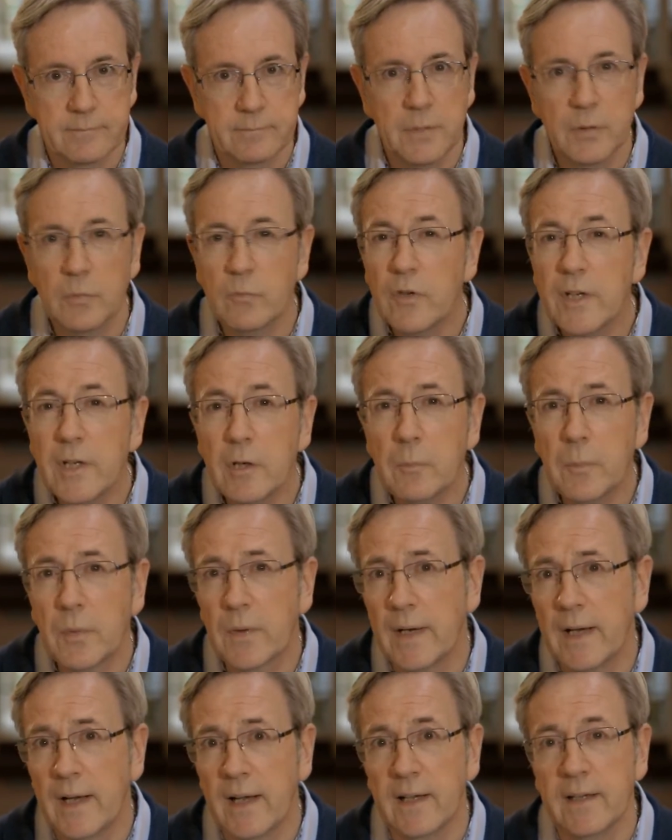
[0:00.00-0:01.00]
But real
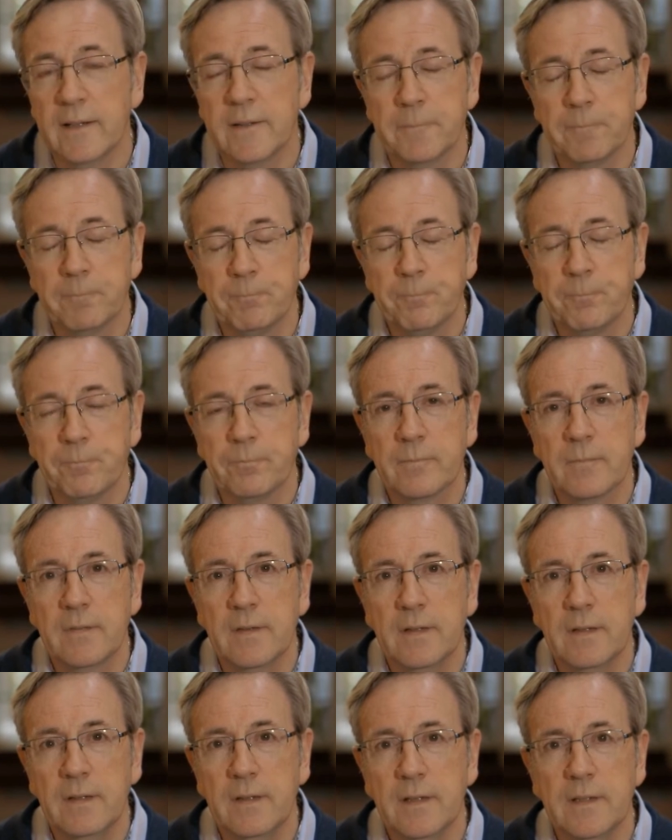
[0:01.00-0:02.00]
prayer
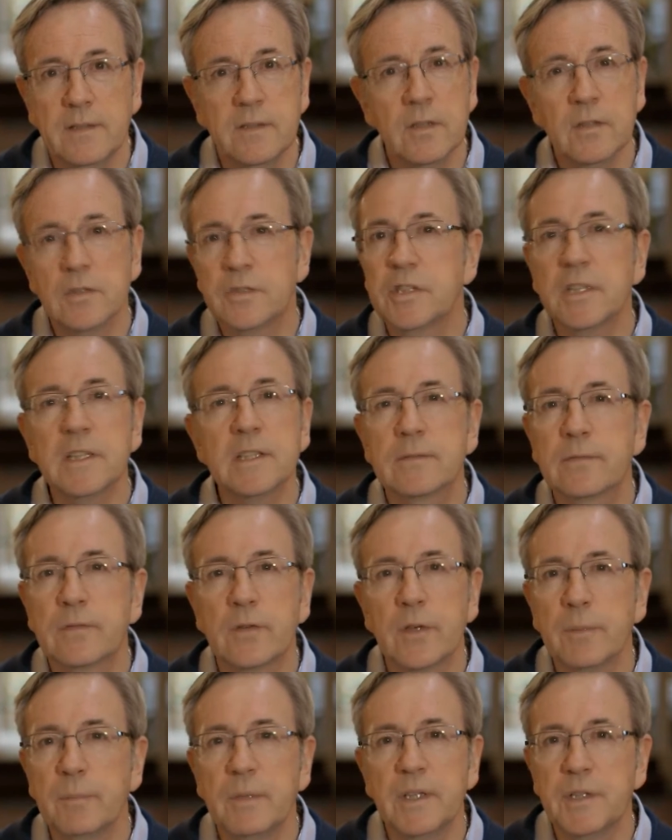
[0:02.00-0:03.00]
is not just
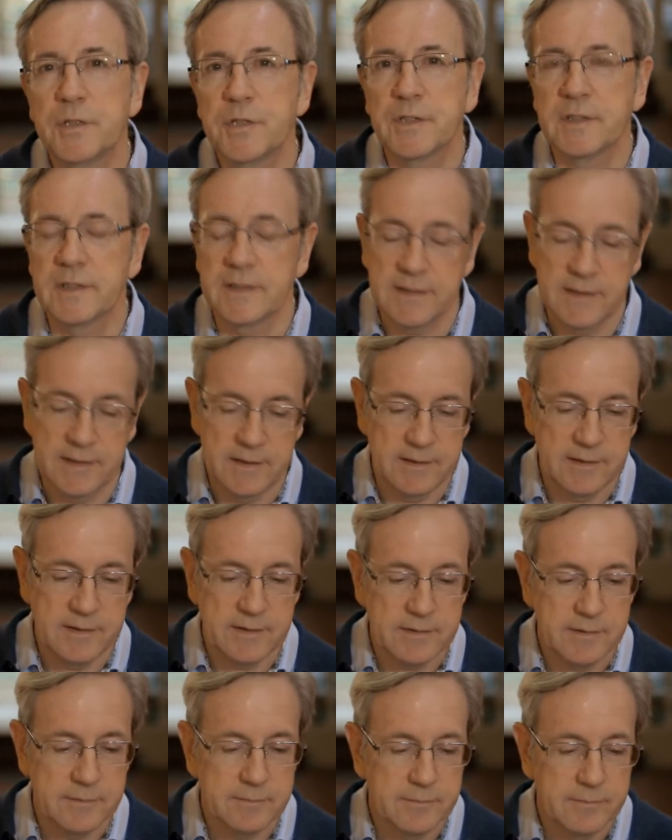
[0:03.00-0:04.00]
for
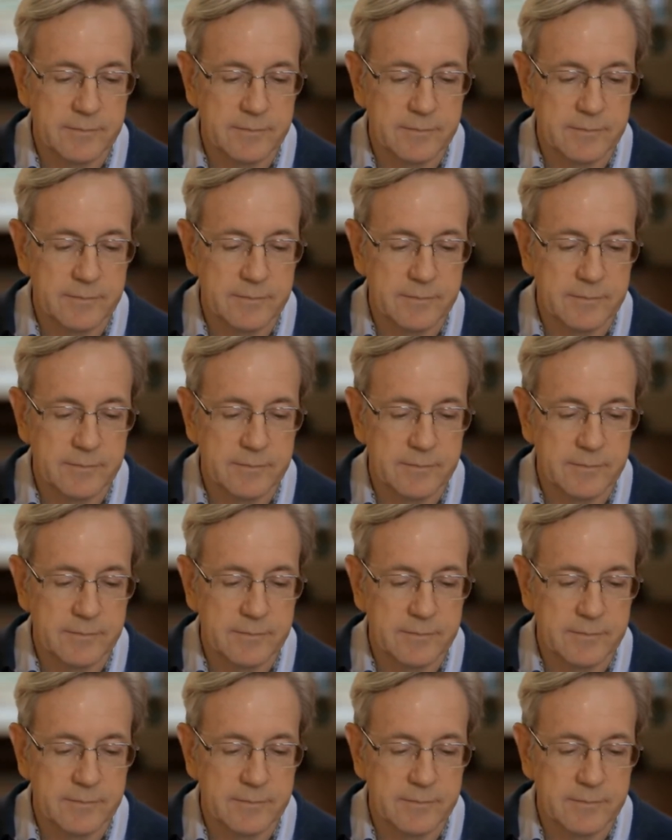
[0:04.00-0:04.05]
emergencies.